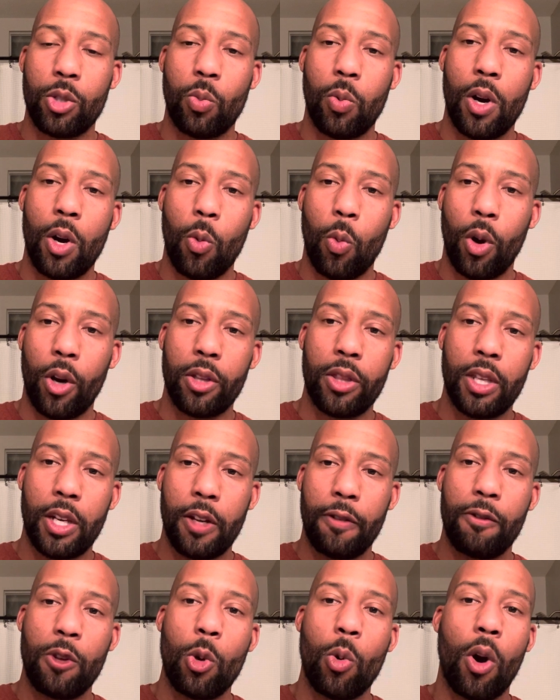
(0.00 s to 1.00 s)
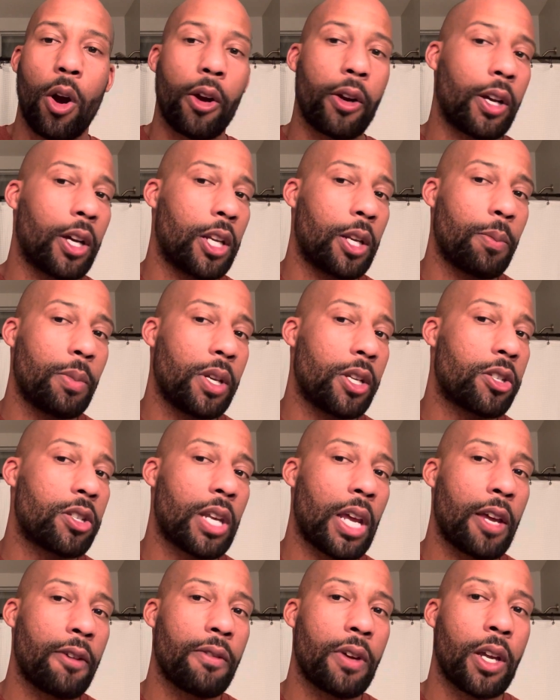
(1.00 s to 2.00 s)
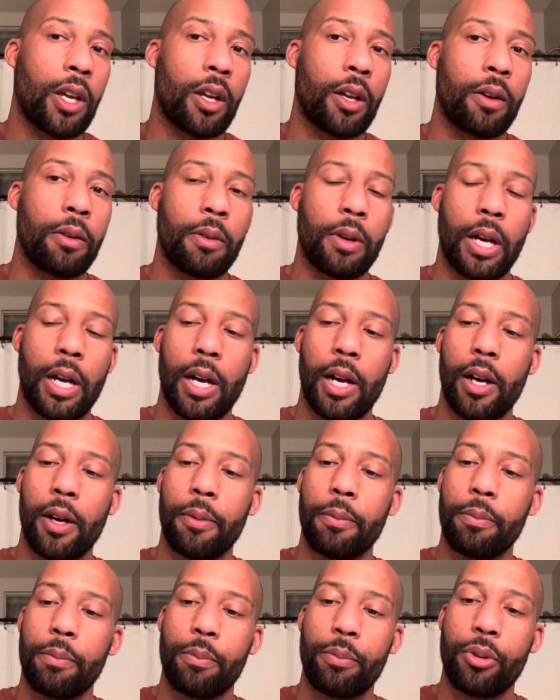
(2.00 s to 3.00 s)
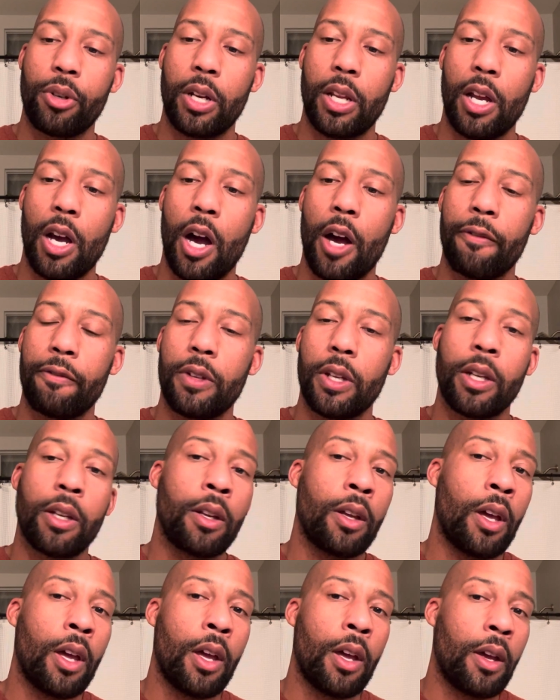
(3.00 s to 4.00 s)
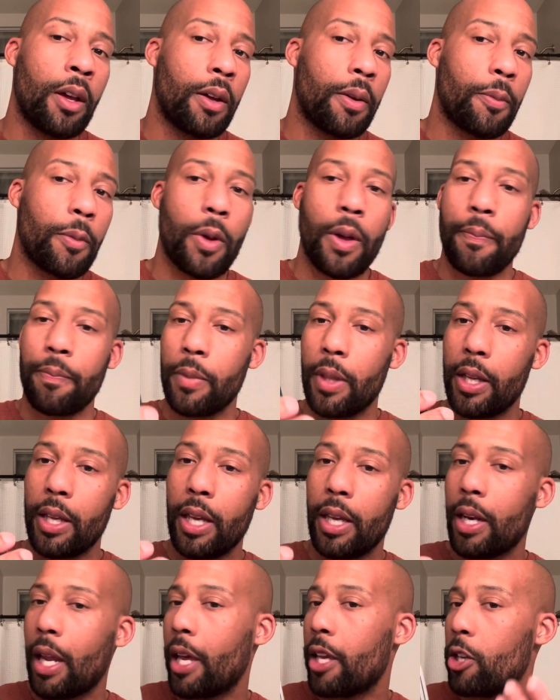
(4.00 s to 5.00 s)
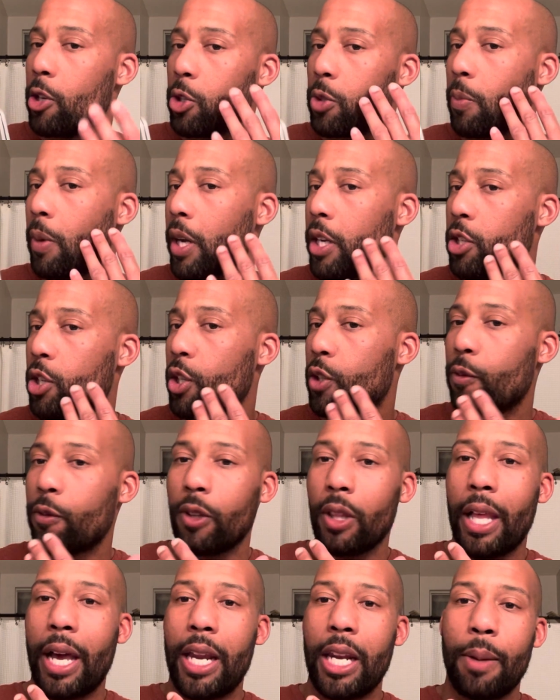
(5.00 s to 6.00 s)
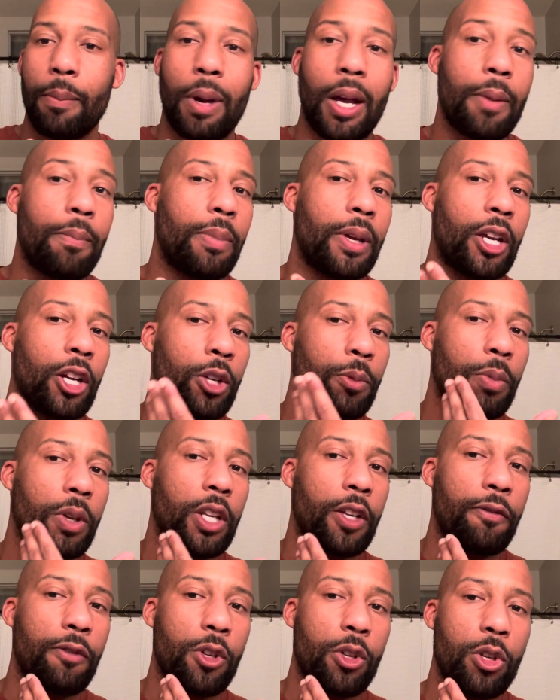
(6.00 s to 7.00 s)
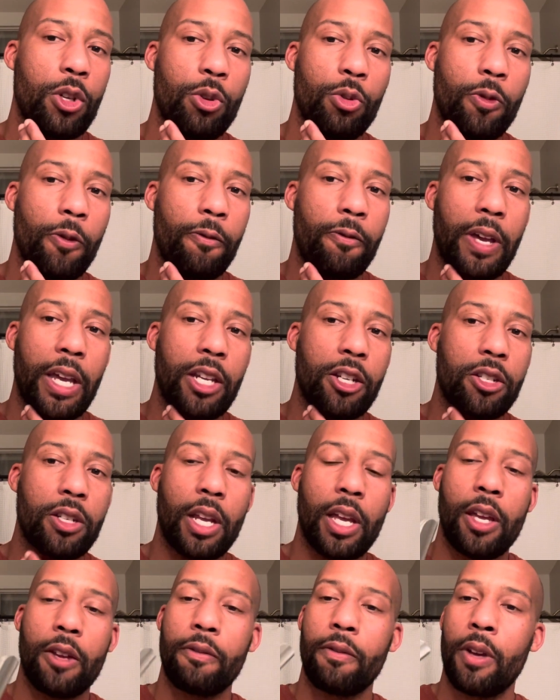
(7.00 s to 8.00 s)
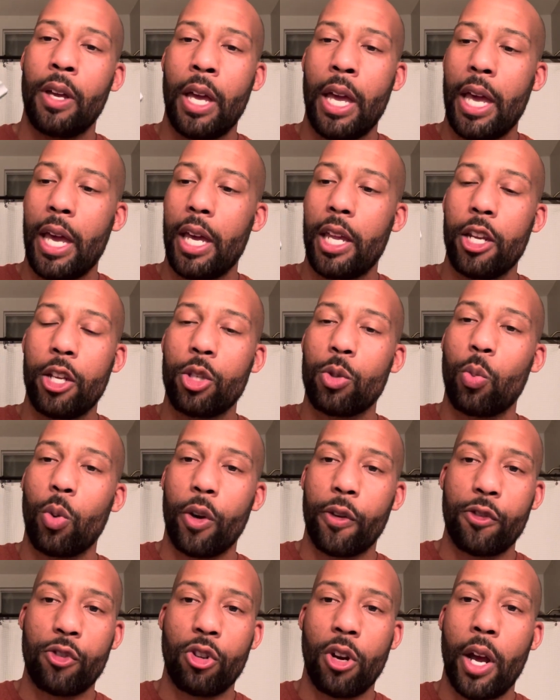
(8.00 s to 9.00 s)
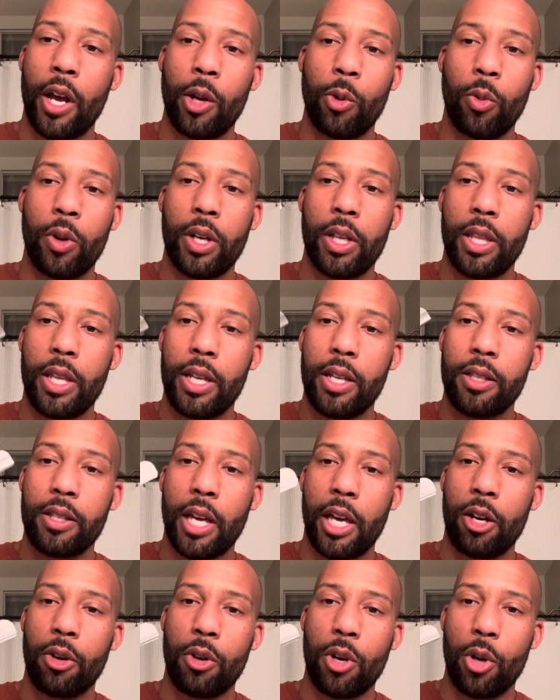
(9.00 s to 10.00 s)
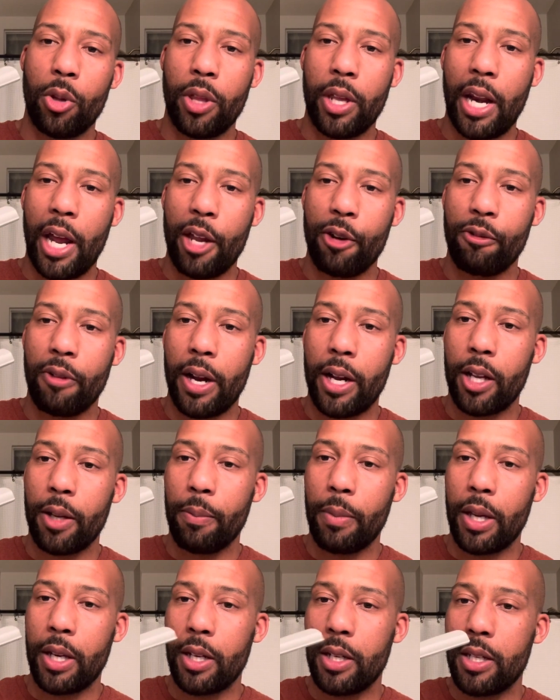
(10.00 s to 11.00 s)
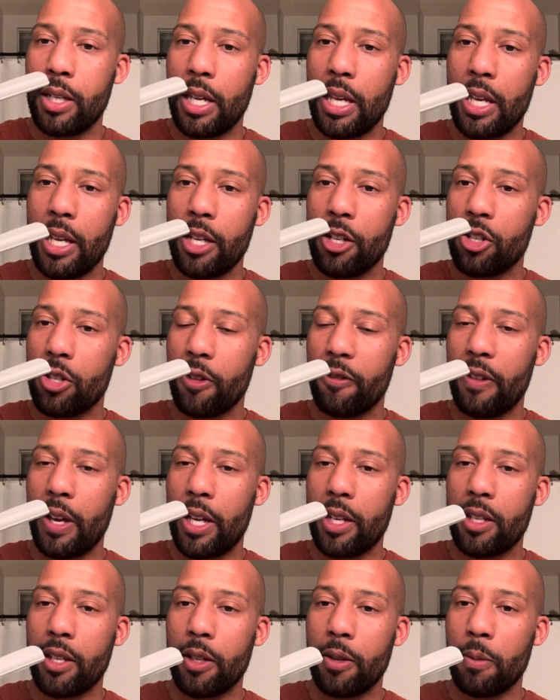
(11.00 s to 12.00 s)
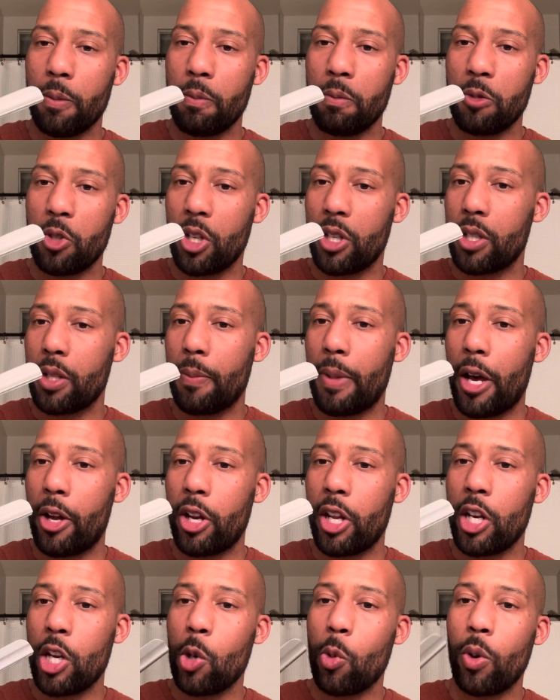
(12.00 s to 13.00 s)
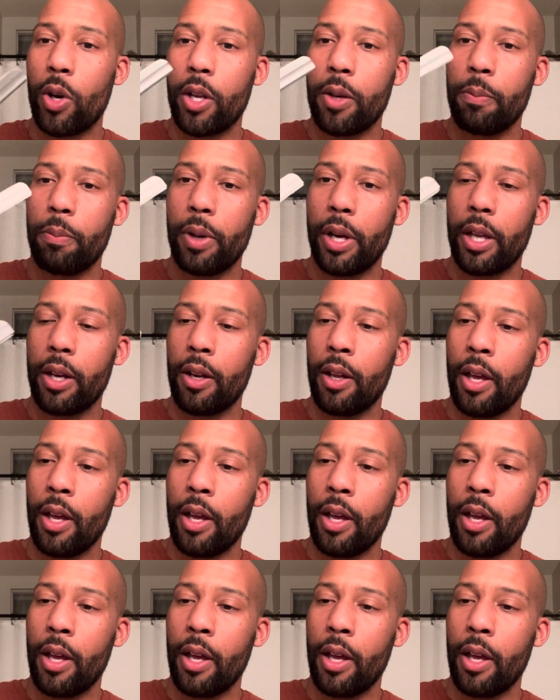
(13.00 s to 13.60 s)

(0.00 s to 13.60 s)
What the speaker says: well worth it if you are going to be shaving pretty often. Again, I use mine just for lining my beard, but if you do face shave, it is worth trying one of these. I don't know that I'd recommend a DE Shavette to just about anyone, but